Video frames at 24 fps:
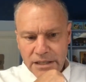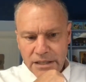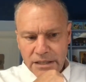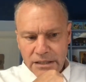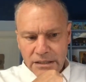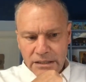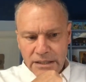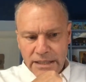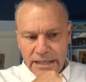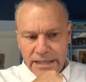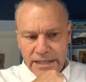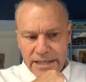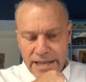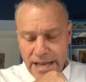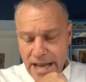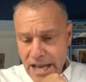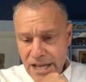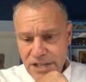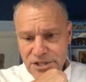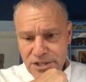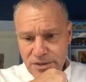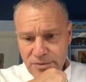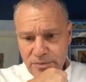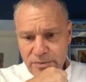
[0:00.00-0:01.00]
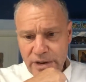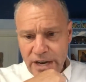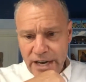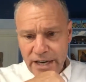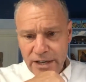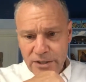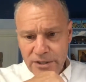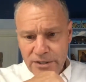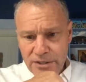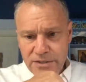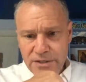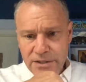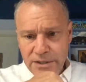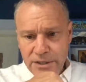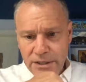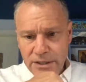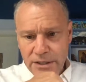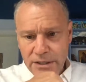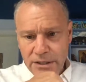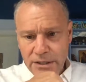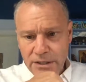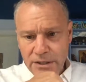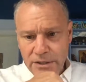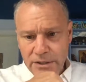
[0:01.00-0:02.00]
the ancient writers
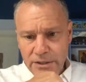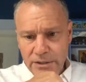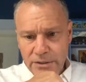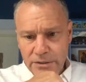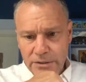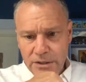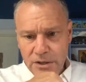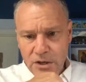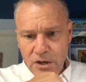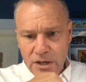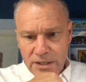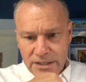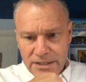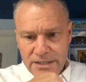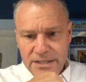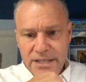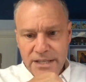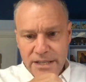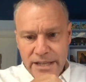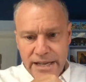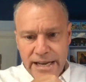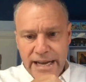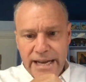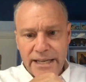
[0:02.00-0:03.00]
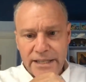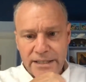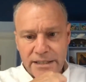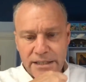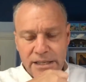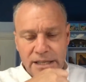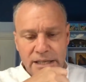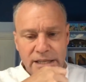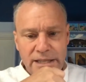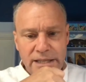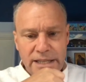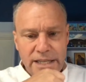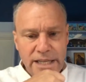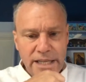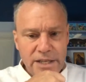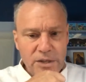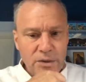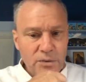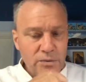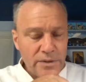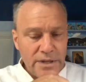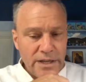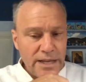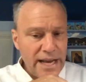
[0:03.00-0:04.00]
are onto that. They
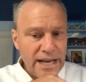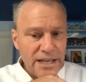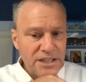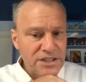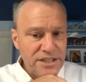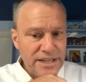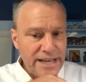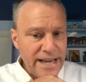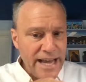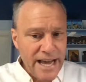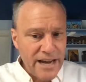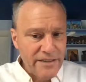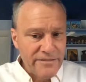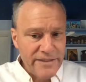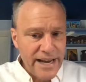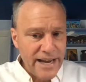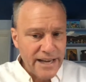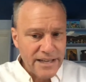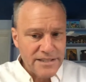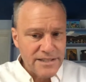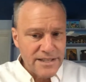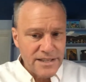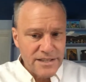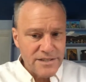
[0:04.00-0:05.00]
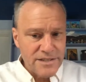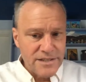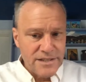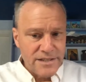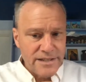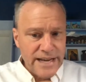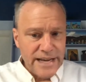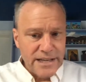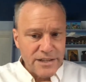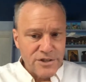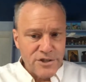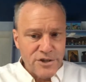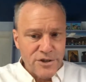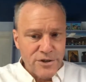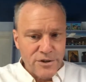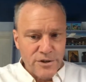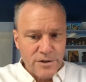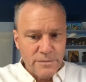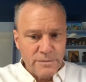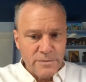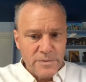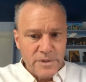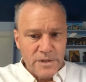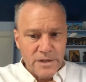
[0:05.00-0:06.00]
don't actually have access to that
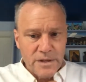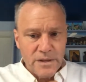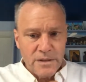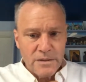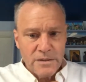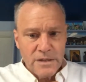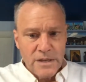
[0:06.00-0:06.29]
term, though.